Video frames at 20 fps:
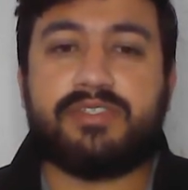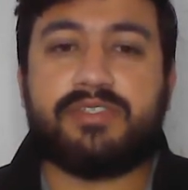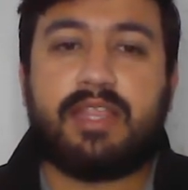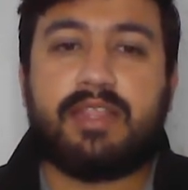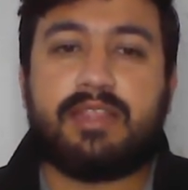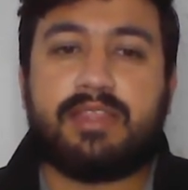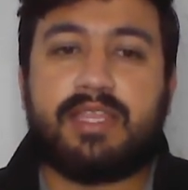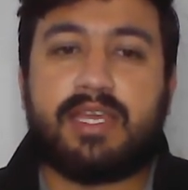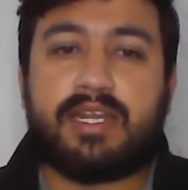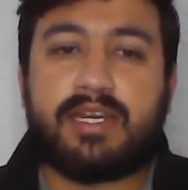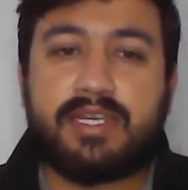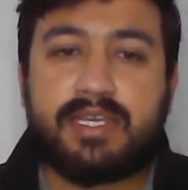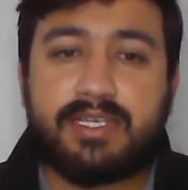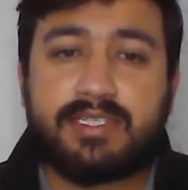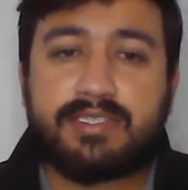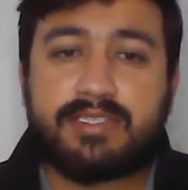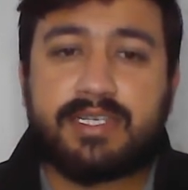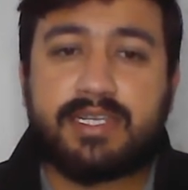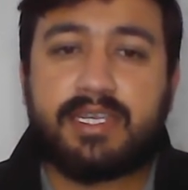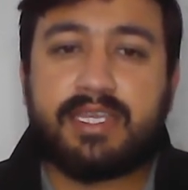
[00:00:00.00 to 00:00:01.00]
The
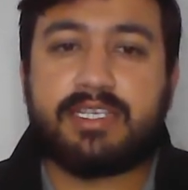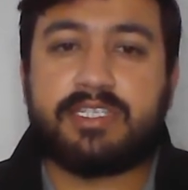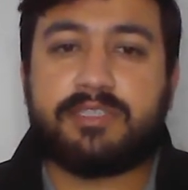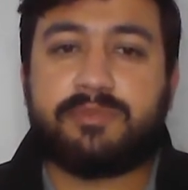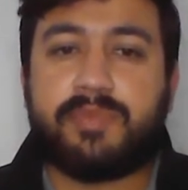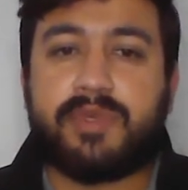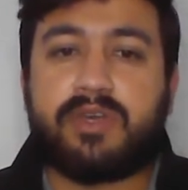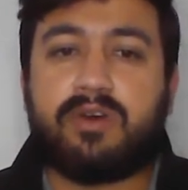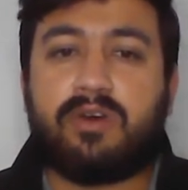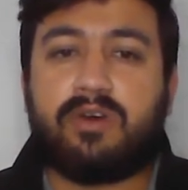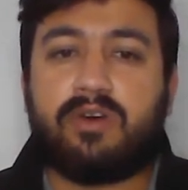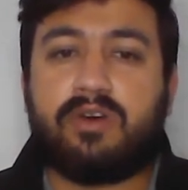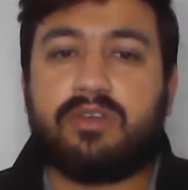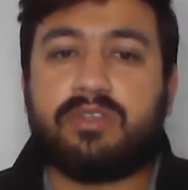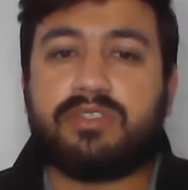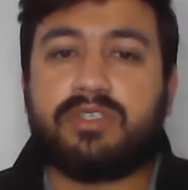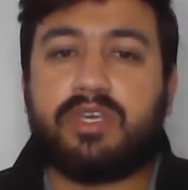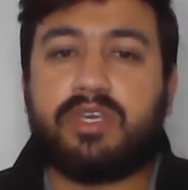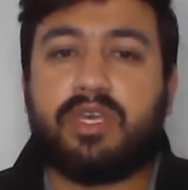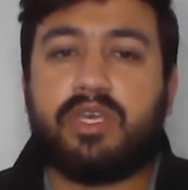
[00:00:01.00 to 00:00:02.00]
reason is
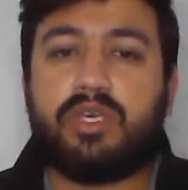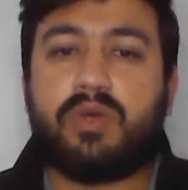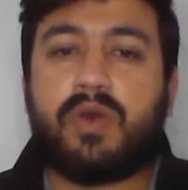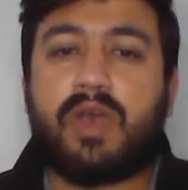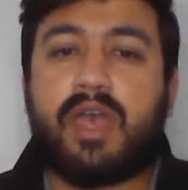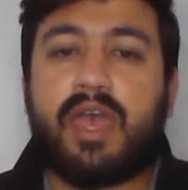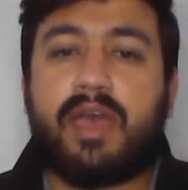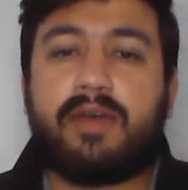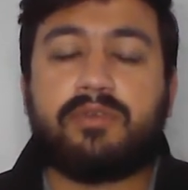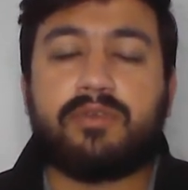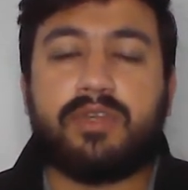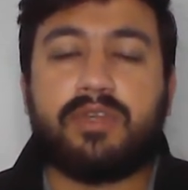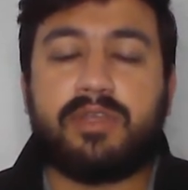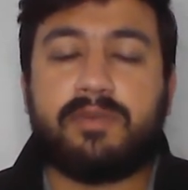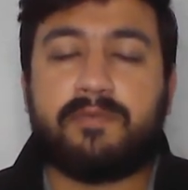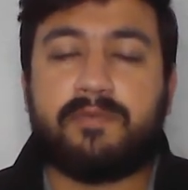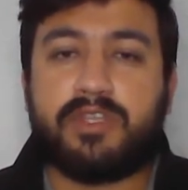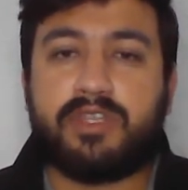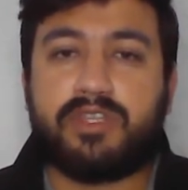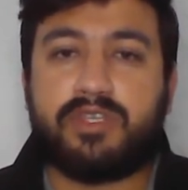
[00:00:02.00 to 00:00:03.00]
because you have to
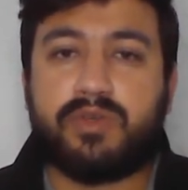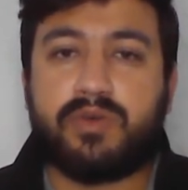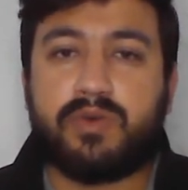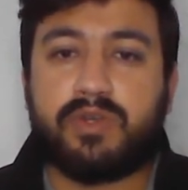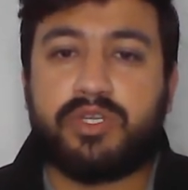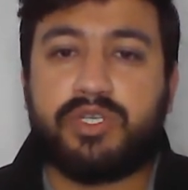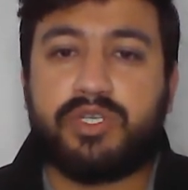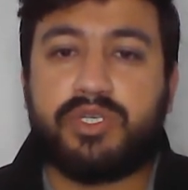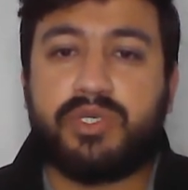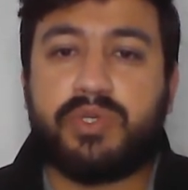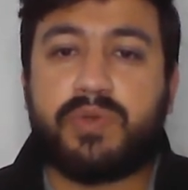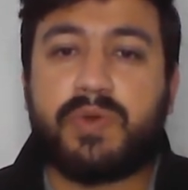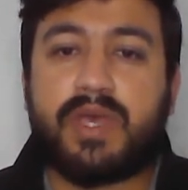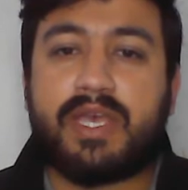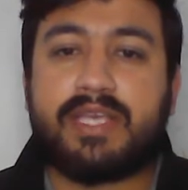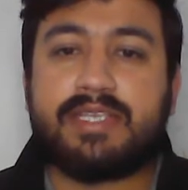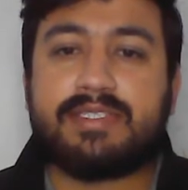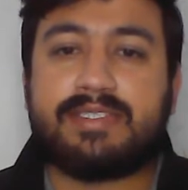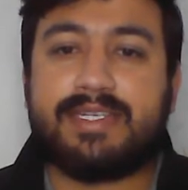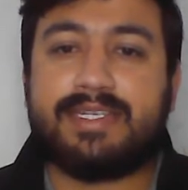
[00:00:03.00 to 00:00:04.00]
live with your
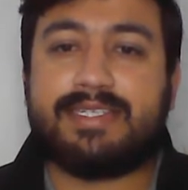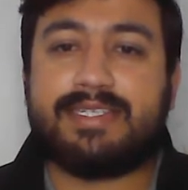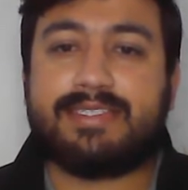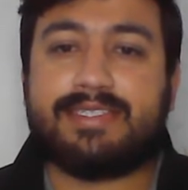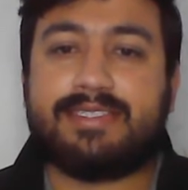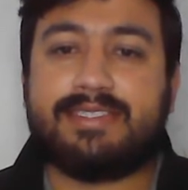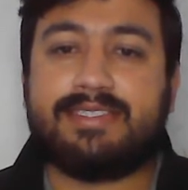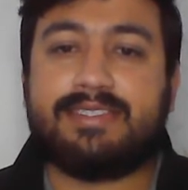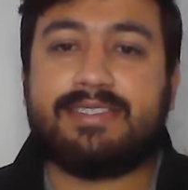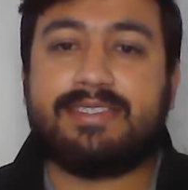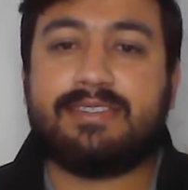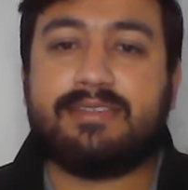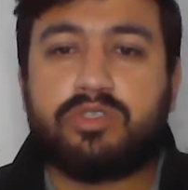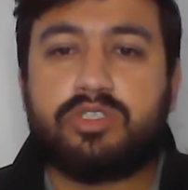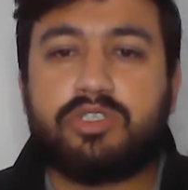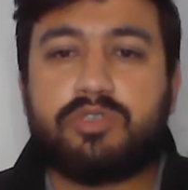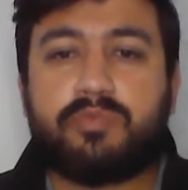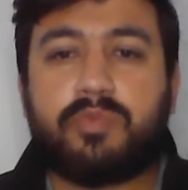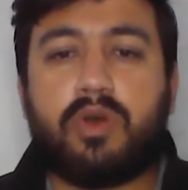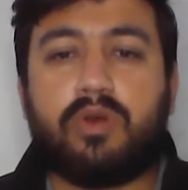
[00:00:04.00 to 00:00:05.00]
US citizen
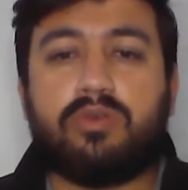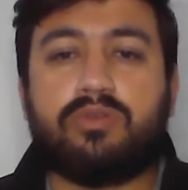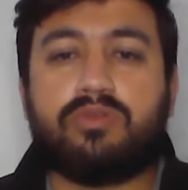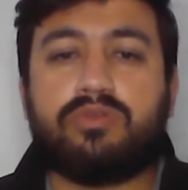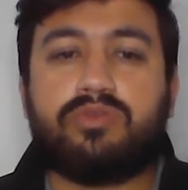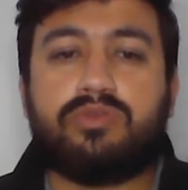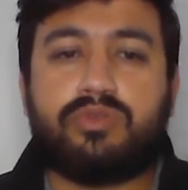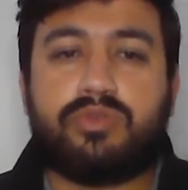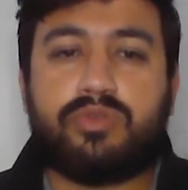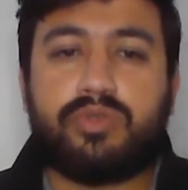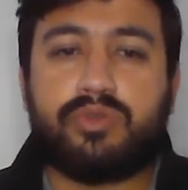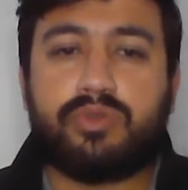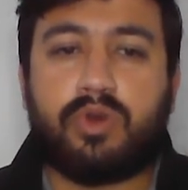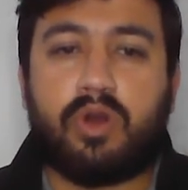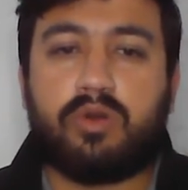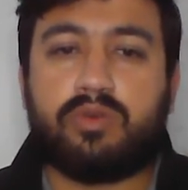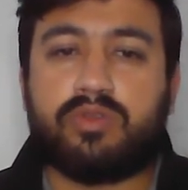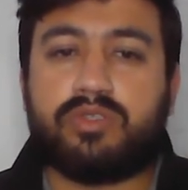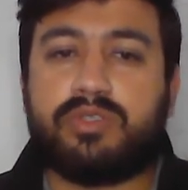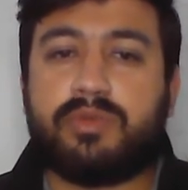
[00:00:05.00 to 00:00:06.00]
spouse
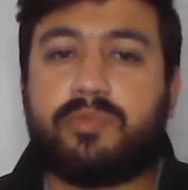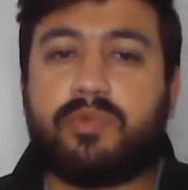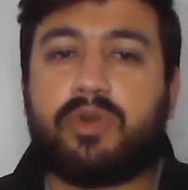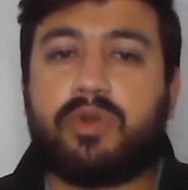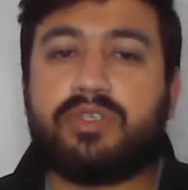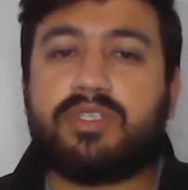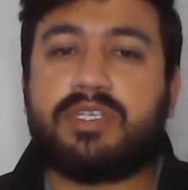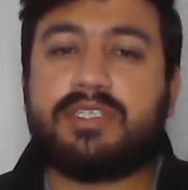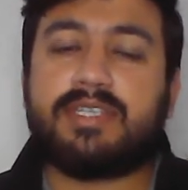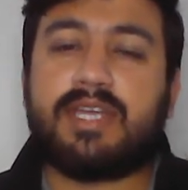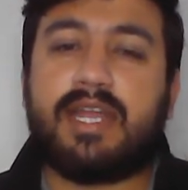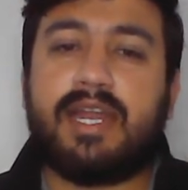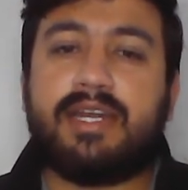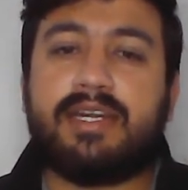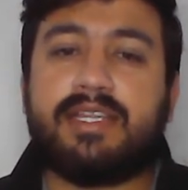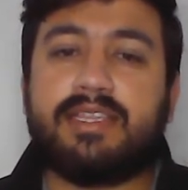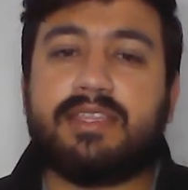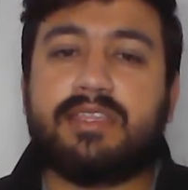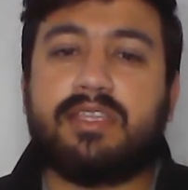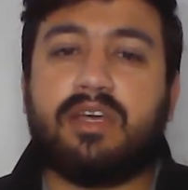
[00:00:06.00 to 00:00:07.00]
throughout the process
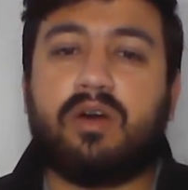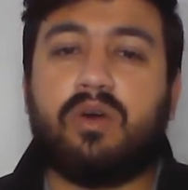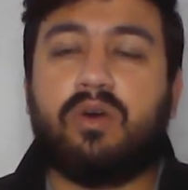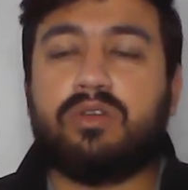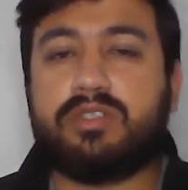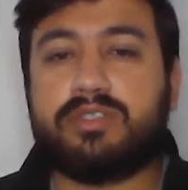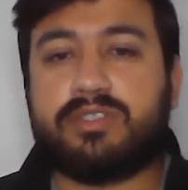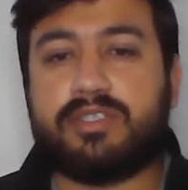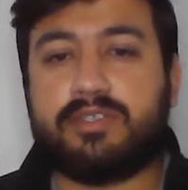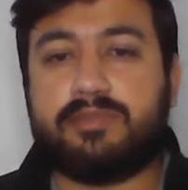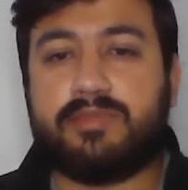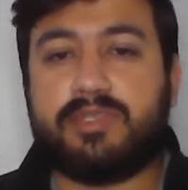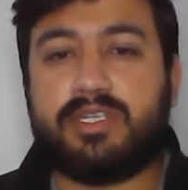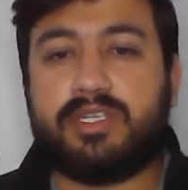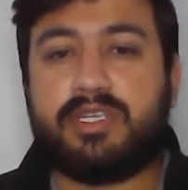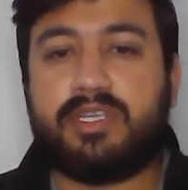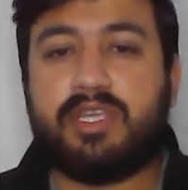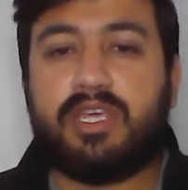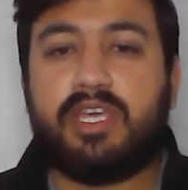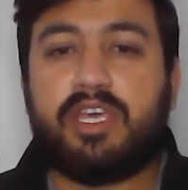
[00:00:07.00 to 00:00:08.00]
until the oath ceremony.
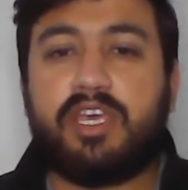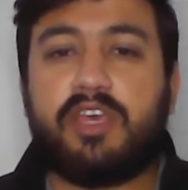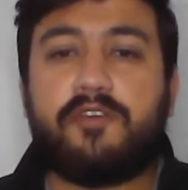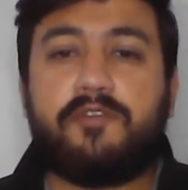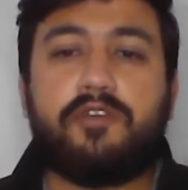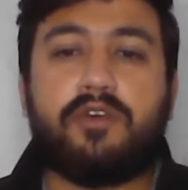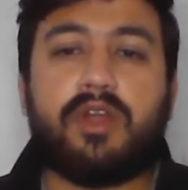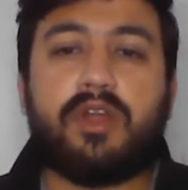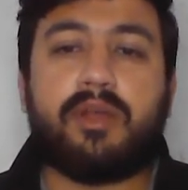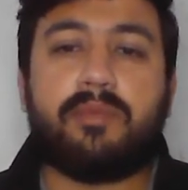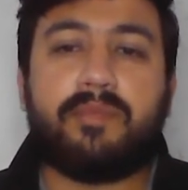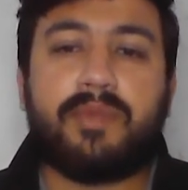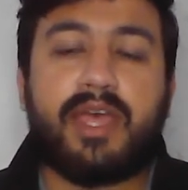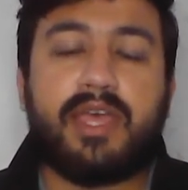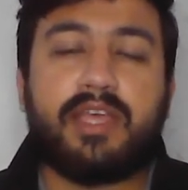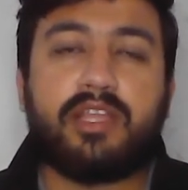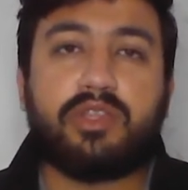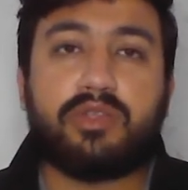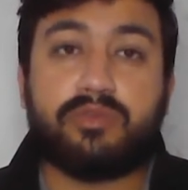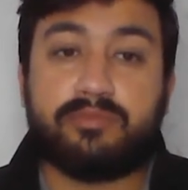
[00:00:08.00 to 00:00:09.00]
If you are
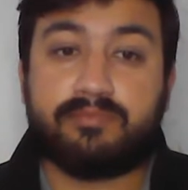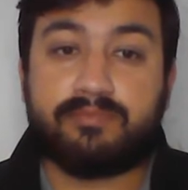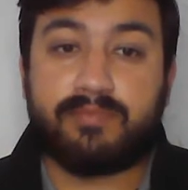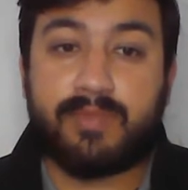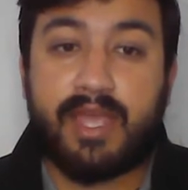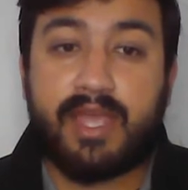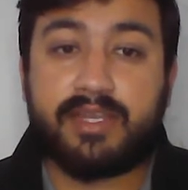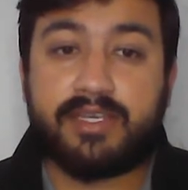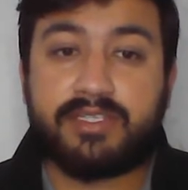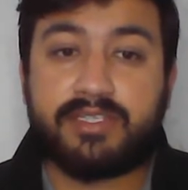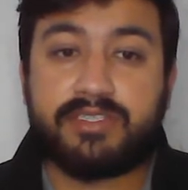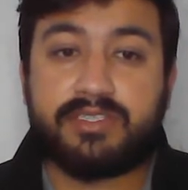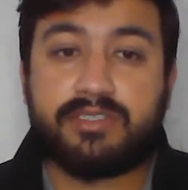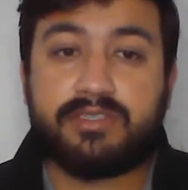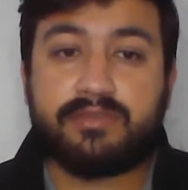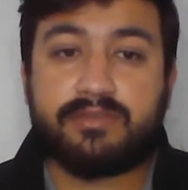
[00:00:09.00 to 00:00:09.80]
applying through marriage,